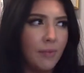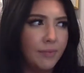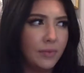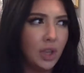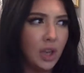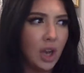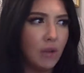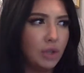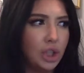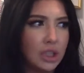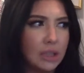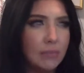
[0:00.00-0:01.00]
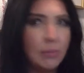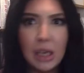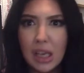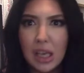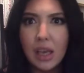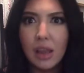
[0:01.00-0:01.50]
you know, just
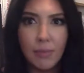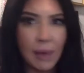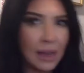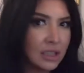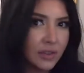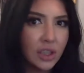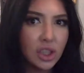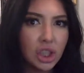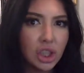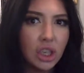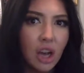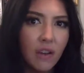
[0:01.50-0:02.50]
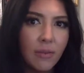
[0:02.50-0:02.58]
be the best version of